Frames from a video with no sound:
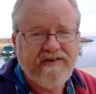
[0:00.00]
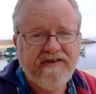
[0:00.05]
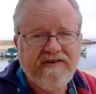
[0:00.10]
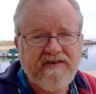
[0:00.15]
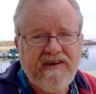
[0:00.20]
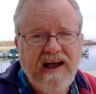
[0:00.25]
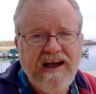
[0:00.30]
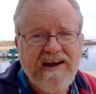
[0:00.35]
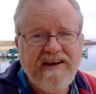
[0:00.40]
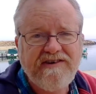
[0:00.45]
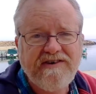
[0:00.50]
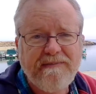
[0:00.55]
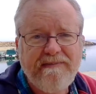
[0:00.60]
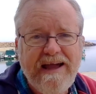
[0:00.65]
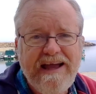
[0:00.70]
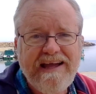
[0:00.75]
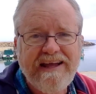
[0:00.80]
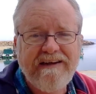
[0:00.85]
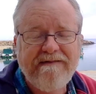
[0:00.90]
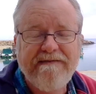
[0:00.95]
decided to
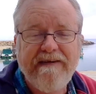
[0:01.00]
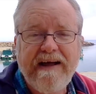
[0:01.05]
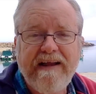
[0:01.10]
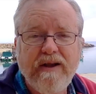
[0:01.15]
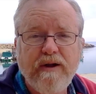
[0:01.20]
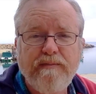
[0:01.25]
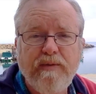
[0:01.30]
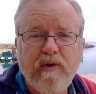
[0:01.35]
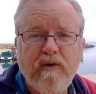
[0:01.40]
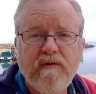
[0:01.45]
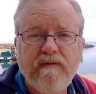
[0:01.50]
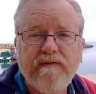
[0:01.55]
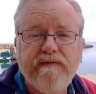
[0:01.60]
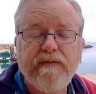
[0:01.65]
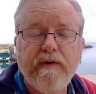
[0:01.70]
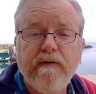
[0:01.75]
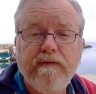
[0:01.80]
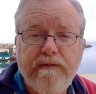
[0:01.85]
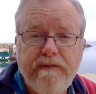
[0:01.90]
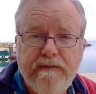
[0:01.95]
make it available
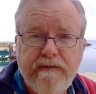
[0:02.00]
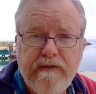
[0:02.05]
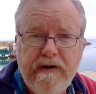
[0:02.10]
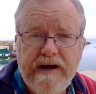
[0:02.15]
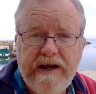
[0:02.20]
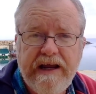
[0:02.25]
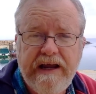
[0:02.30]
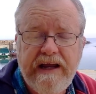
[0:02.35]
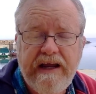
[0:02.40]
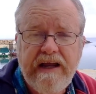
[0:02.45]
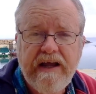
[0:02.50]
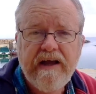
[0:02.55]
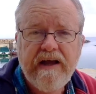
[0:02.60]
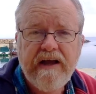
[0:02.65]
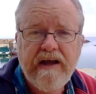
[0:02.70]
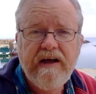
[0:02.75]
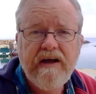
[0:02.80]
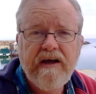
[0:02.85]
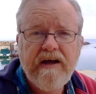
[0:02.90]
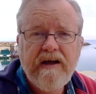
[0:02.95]
for free
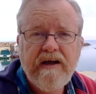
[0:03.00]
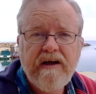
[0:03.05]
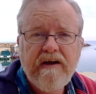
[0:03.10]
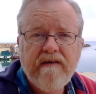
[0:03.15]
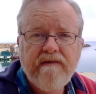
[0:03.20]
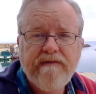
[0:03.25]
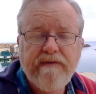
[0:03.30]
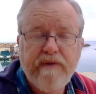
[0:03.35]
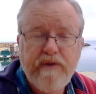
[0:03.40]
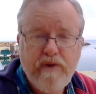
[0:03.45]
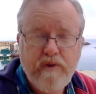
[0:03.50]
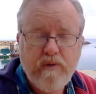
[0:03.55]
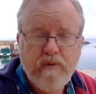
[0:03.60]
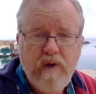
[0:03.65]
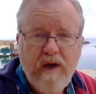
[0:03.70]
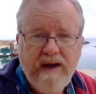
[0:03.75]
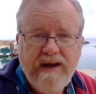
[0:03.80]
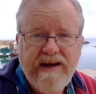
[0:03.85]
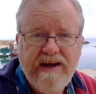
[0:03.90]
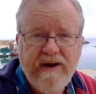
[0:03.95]
for you
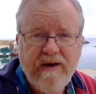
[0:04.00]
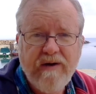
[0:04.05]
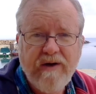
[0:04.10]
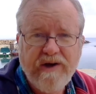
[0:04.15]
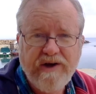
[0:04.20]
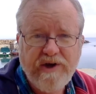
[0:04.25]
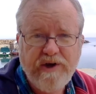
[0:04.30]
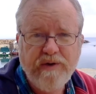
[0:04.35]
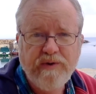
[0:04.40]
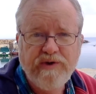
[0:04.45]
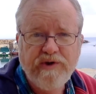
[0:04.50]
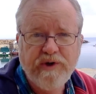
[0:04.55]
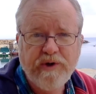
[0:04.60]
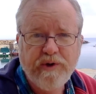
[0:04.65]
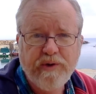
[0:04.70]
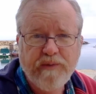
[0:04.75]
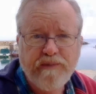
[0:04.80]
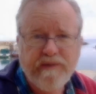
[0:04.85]
right here on YouTube.